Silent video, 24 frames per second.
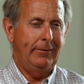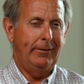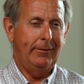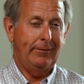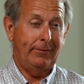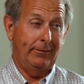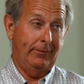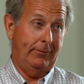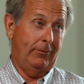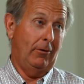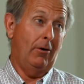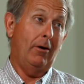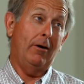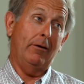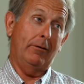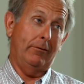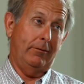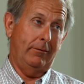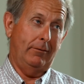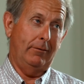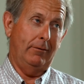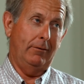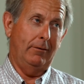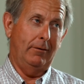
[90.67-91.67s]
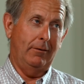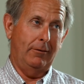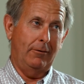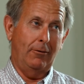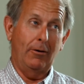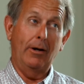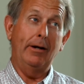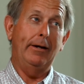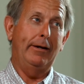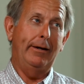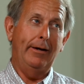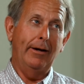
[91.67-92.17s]
This is all a
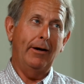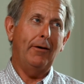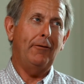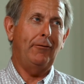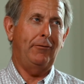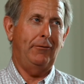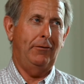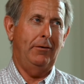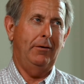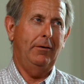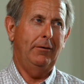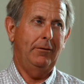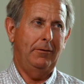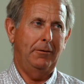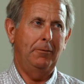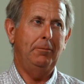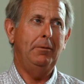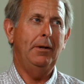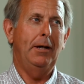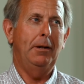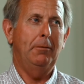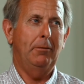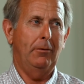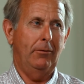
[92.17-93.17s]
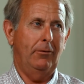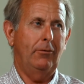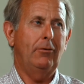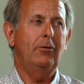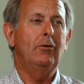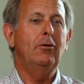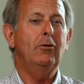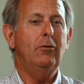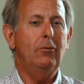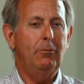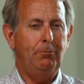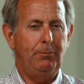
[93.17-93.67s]
great gift to be able
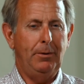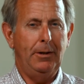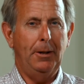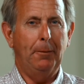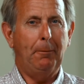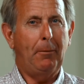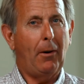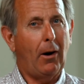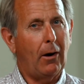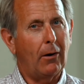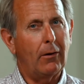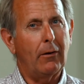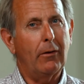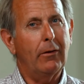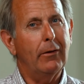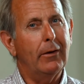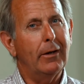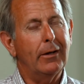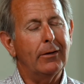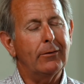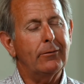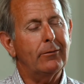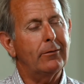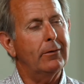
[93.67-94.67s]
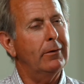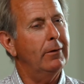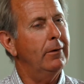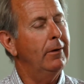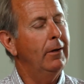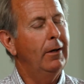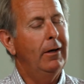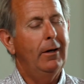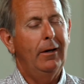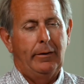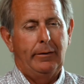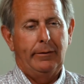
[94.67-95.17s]
to be a part of this. And
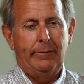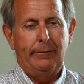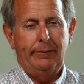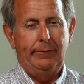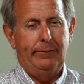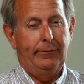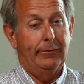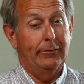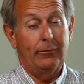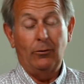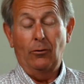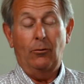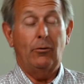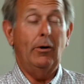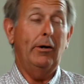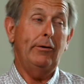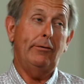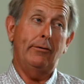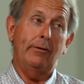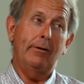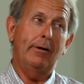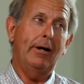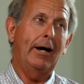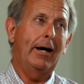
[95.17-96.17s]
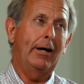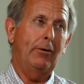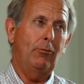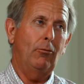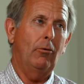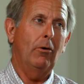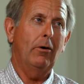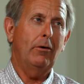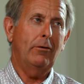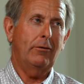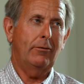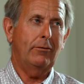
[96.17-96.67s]
there's no question God
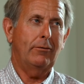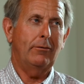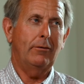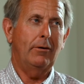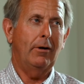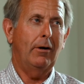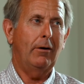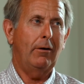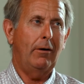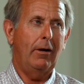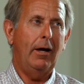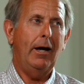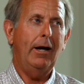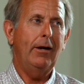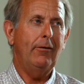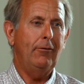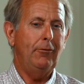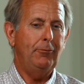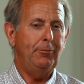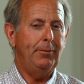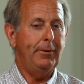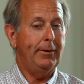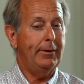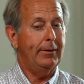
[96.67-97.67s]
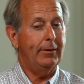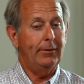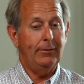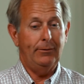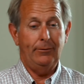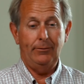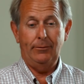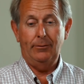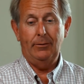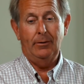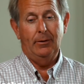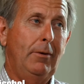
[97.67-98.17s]
works in our lives
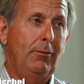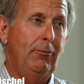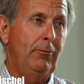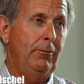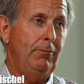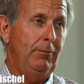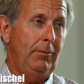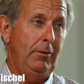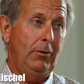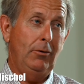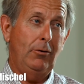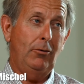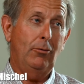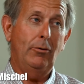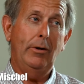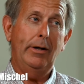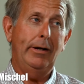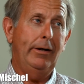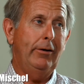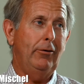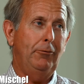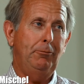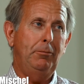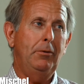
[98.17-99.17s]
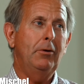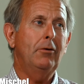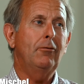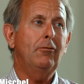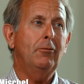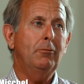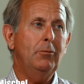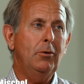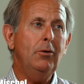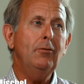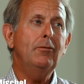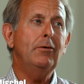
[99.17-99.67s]
because you created this
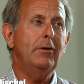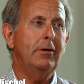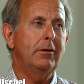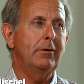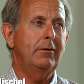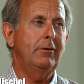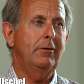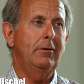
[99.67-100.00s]
beautiful movie.